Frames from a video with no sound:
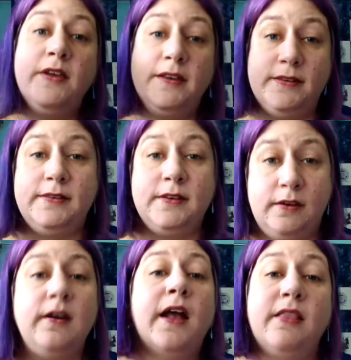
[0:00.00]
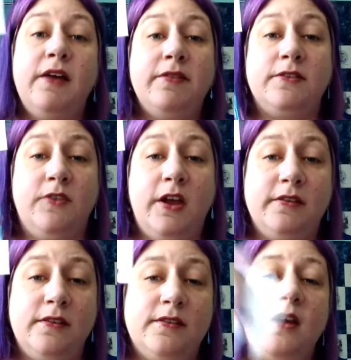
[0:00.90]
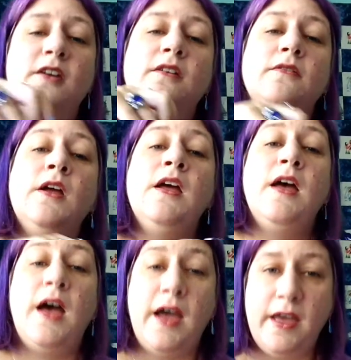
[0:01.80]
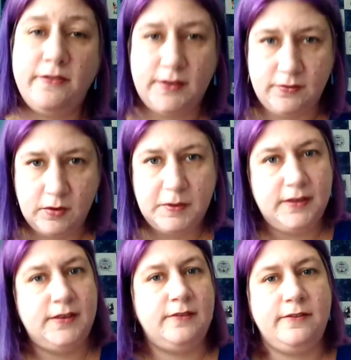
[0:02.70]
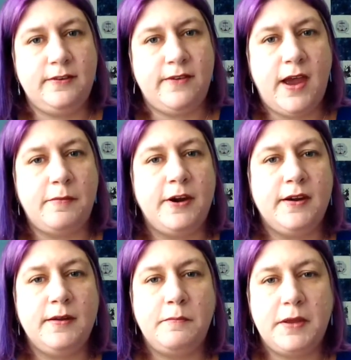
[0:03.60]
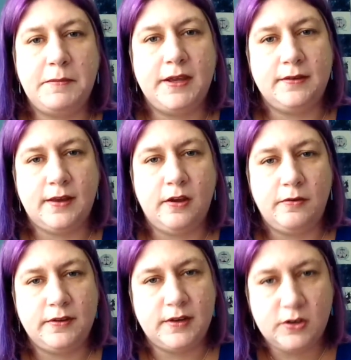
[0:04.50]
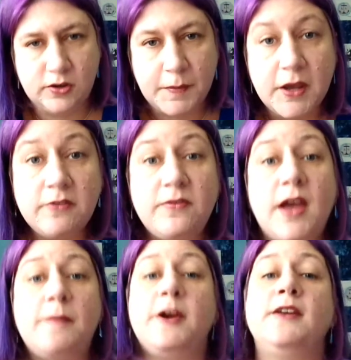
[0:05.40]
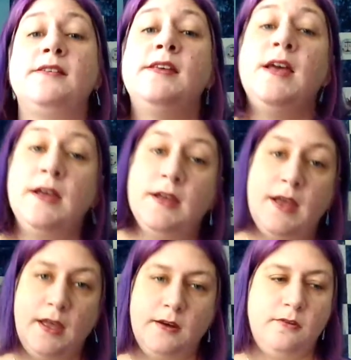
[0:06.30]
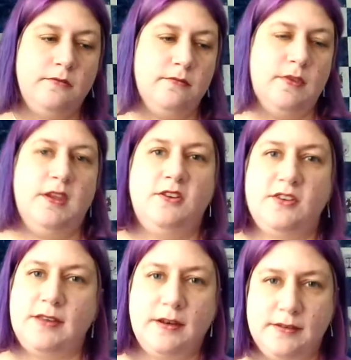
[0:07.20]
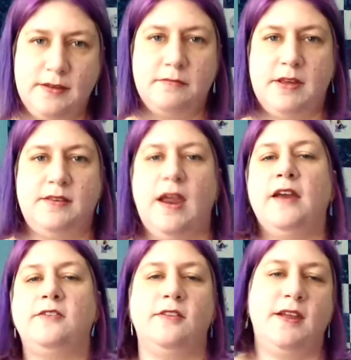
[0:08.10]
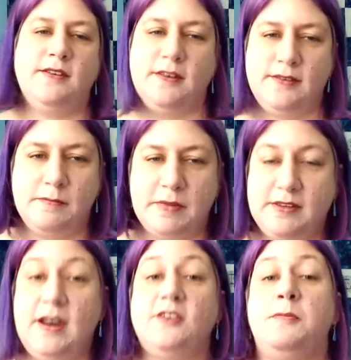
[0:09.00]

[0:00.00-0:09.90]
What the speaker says: his flosses. I have several pieces of his fabric, but because I always stitch on my own fabrics, they just kind of sit in my stash. So that's going to sit in my stash,